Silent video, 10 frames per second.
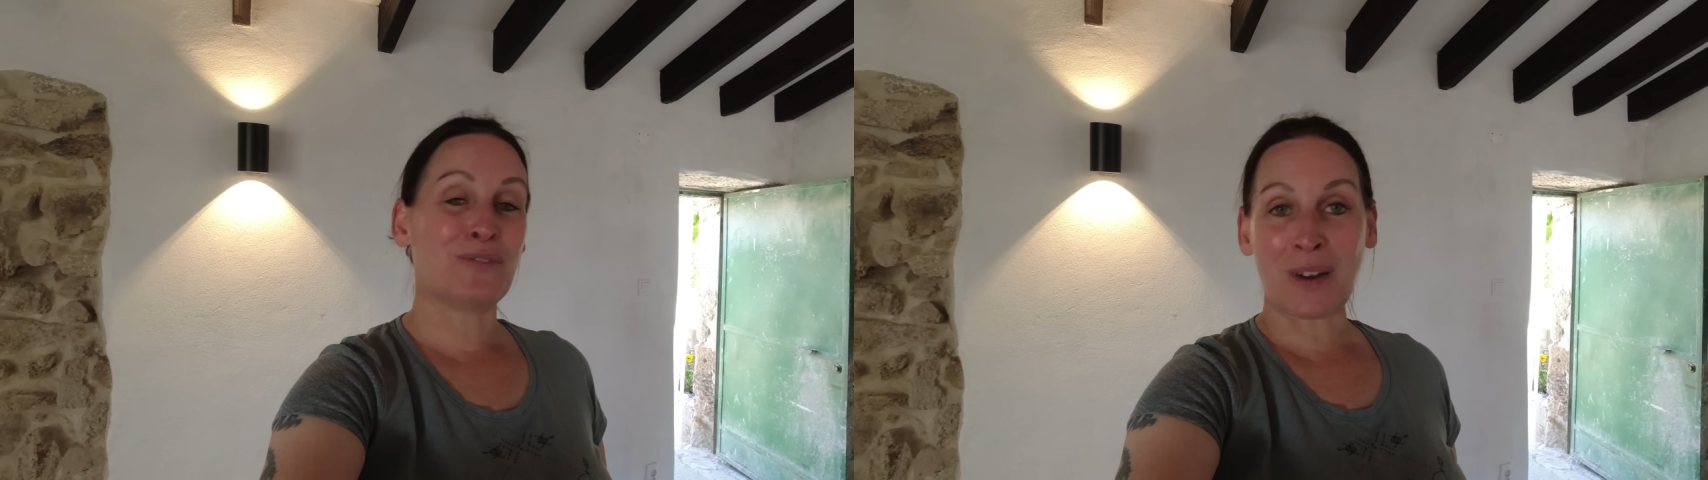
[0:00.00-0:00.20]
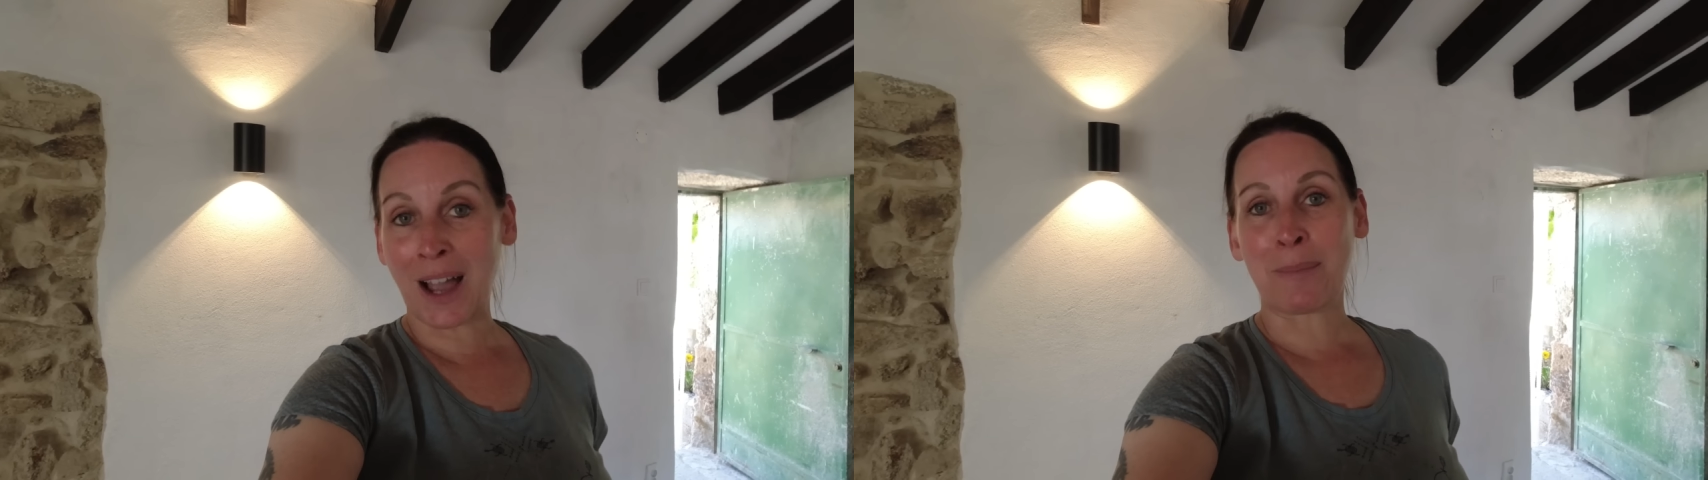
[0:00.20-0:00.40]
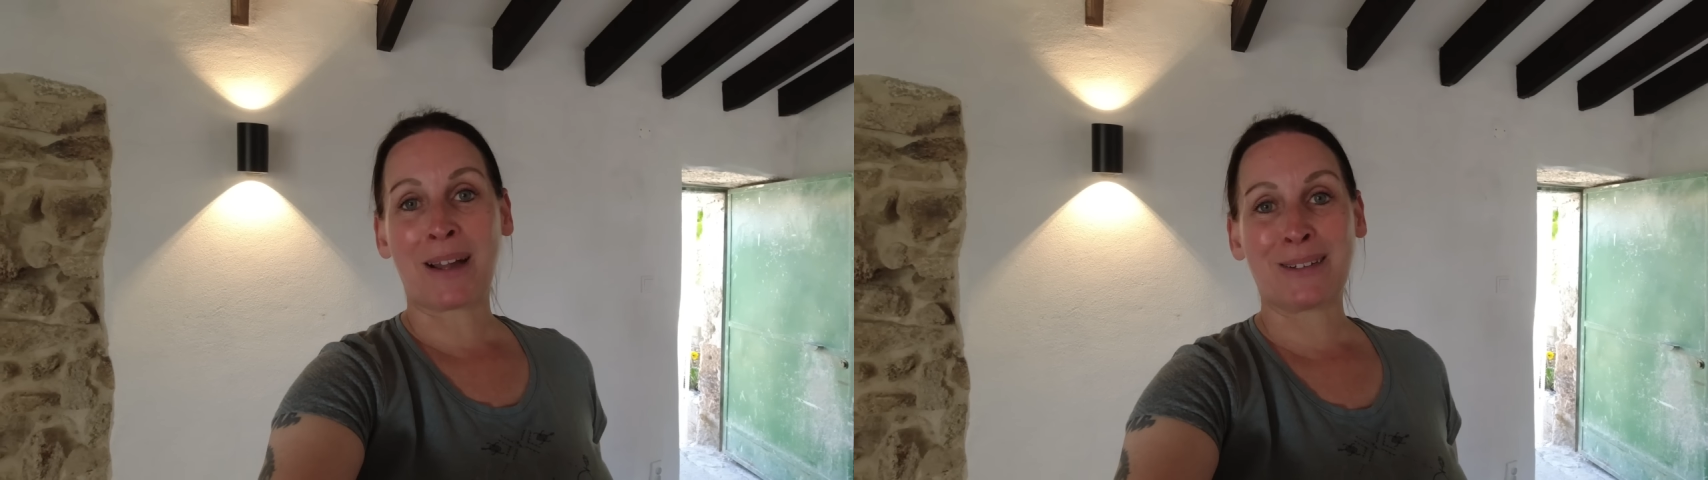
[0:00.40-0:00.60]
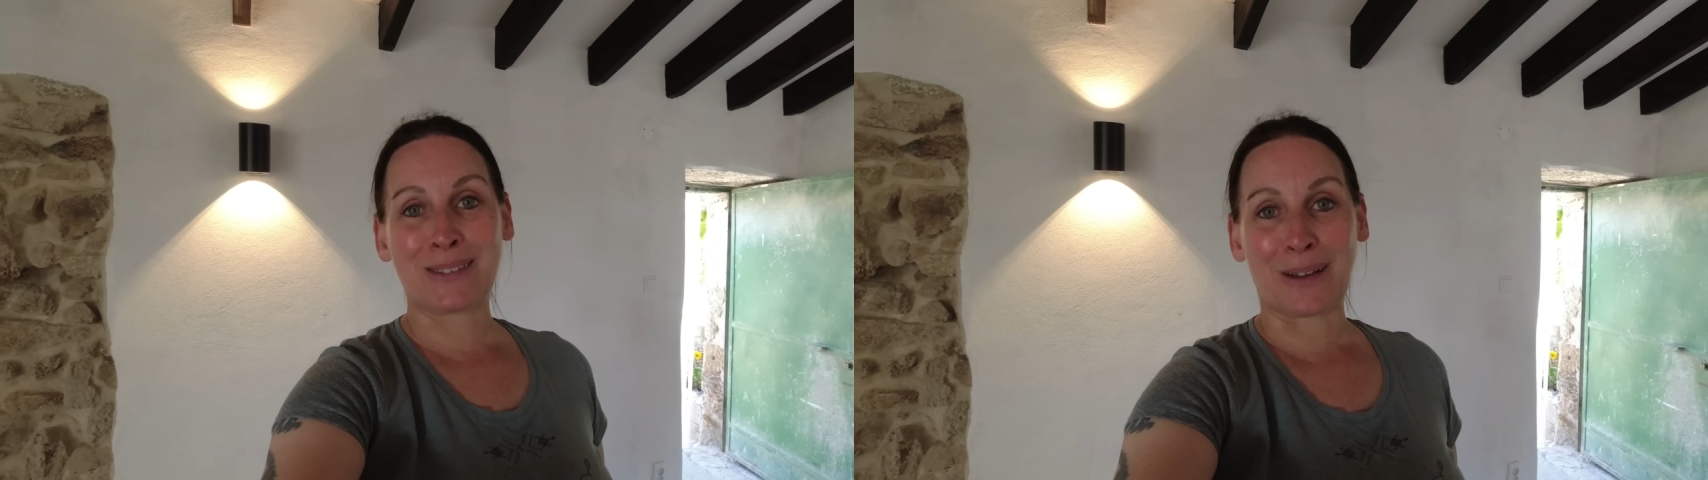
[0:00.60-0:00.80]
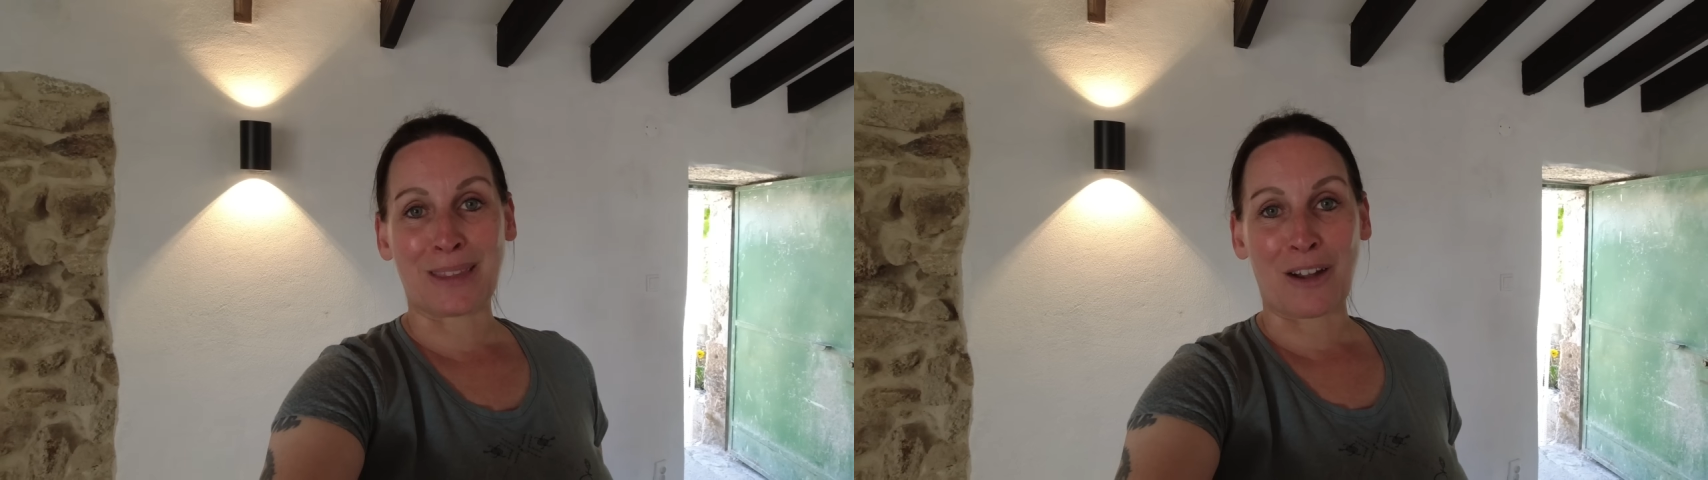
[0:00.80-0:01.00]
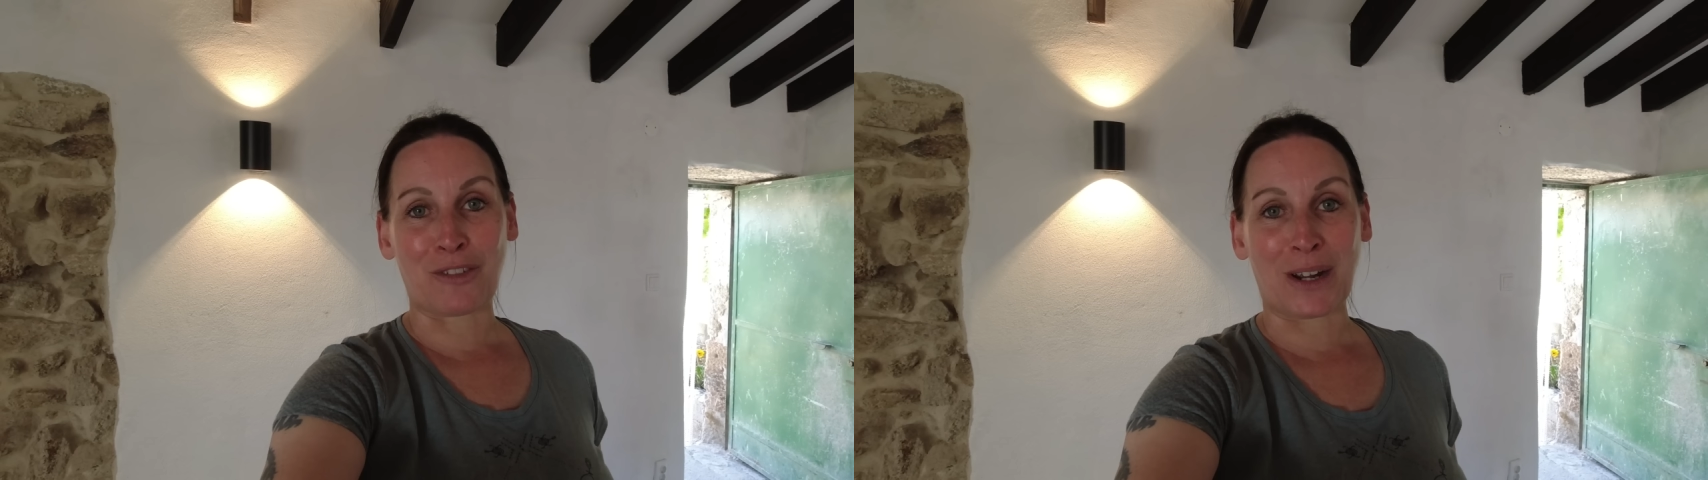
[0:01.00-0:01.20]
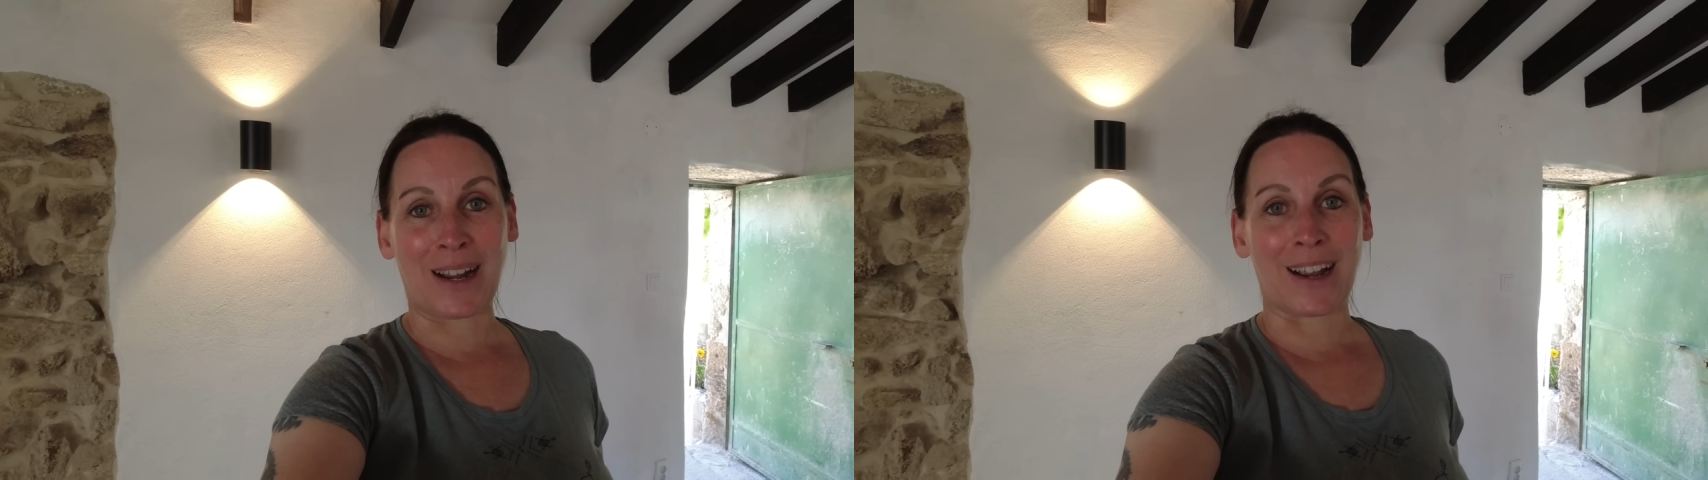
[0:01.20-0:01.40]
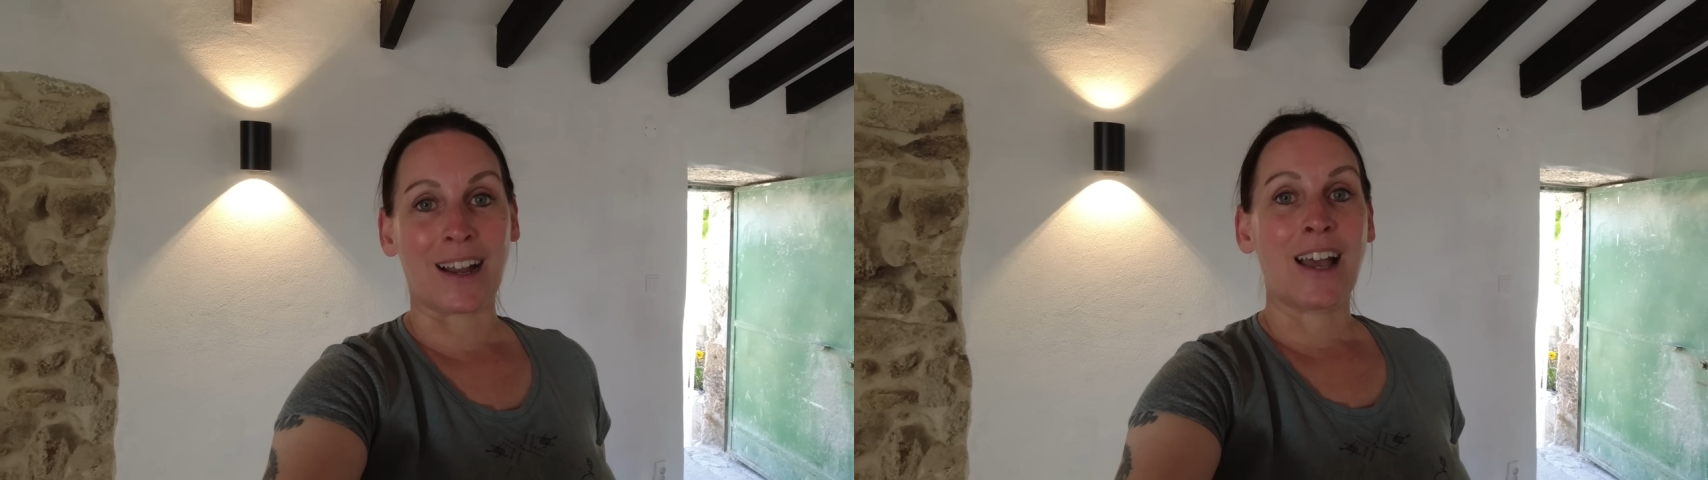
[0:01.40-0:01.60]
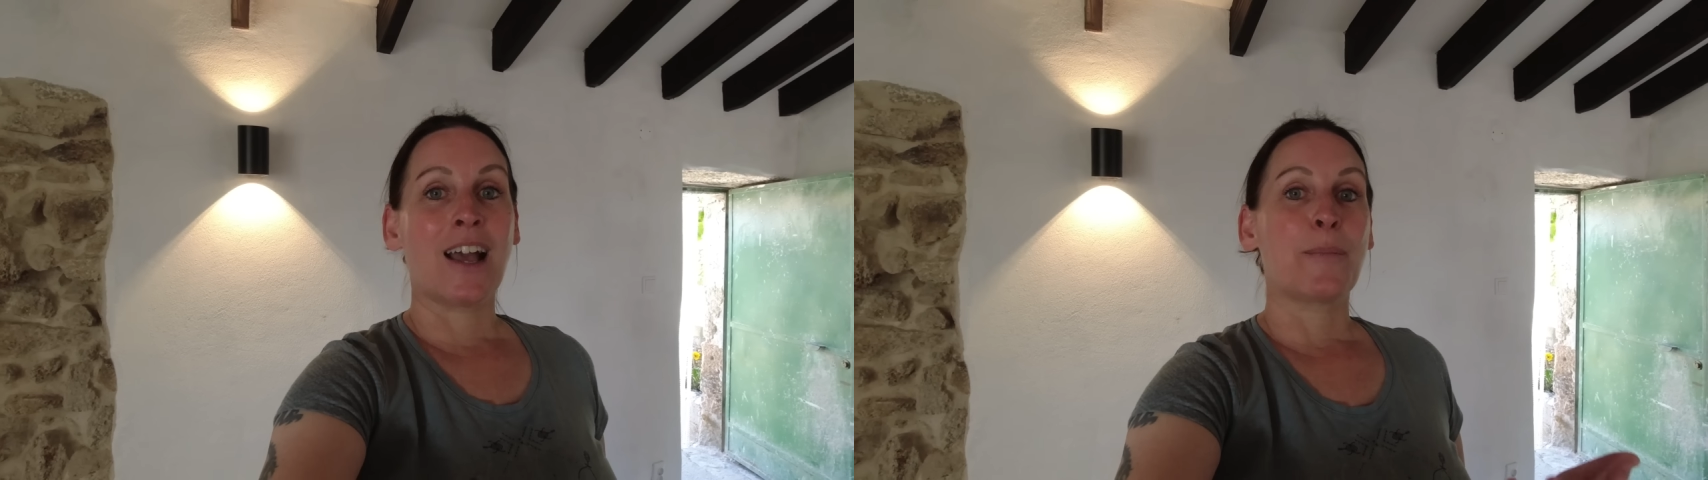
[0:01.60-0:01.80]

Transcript: fly back to South Africa,